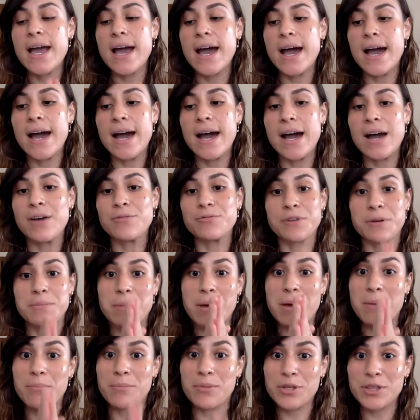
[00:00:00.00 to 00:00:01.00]
Uh,
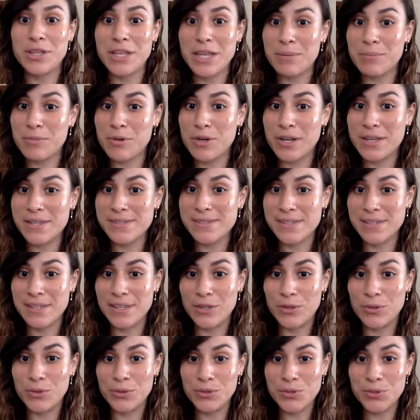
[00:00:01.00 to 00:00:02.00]
remember that I'm going to see
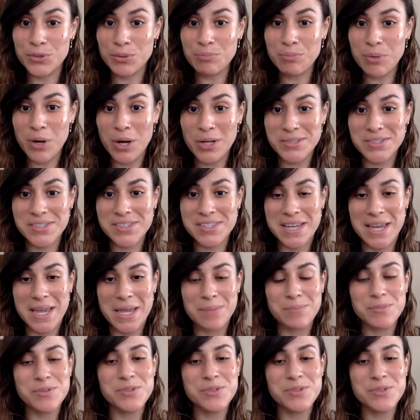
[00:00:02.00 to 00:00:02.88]
you during POTS time.